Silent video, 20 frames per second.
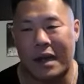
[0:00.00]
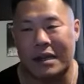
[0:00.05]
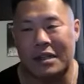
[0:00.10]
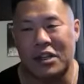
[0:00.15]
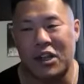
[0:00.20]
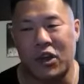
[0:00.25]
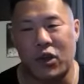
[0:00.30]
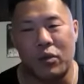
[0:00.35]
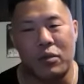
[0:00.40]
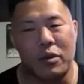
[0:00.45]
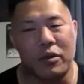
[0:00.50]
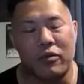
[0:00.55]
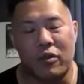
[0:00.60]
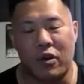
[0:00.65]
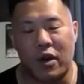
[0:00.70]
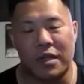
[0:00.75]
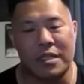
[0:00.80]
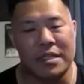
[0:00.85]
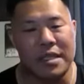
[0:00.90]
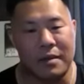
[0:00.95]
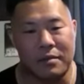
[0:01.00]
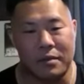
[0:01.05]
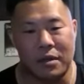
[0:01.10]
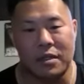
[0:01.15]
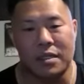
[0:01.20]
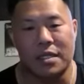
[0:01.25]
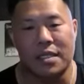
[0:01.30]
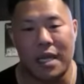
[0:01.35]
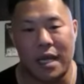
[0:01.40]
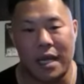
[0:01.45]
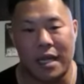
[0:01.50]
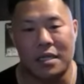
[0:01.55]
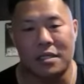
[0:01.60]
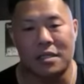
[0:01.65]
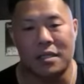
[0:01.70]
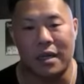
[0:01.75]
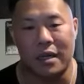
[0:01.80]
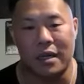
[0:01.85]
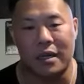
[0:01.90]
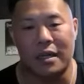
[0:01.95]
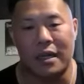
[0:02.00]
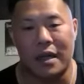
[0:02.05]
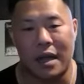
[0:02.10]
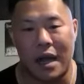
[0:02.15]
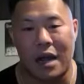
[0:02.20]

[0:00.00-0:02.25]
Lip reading: knew before I stepped on stage, like,